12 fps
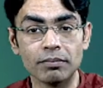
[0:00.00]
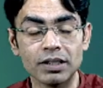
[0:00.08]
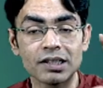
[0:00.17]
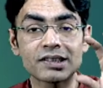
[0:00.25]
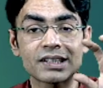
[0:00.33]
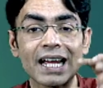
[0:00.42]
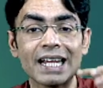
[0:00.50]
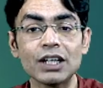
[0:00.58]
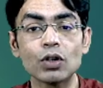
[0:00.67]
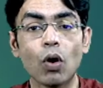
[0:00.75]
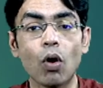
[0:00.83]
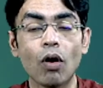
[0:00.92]
the site
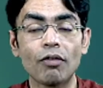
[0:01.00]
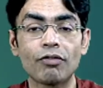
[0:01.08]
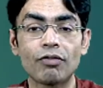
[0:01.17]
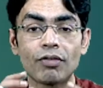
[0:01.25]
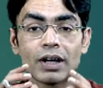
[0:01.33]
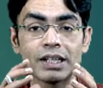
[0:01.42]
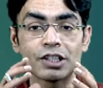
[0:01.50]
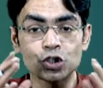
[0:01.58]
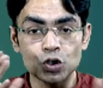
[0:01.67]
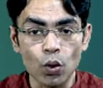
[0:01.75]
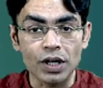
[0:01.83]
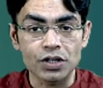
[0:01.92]
of
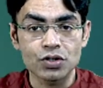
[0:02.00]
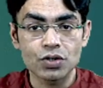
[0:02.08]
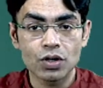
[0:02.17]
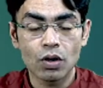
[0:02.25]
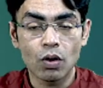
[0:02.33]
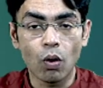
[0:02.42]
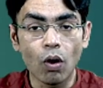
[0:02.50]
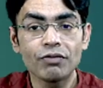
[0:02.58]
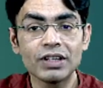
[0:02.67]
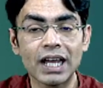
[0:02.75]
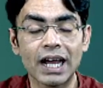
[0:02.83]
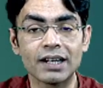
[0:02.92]
storage of
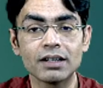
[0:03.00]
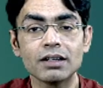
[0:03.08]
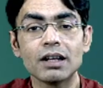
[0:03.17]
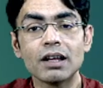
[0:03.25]
the iron.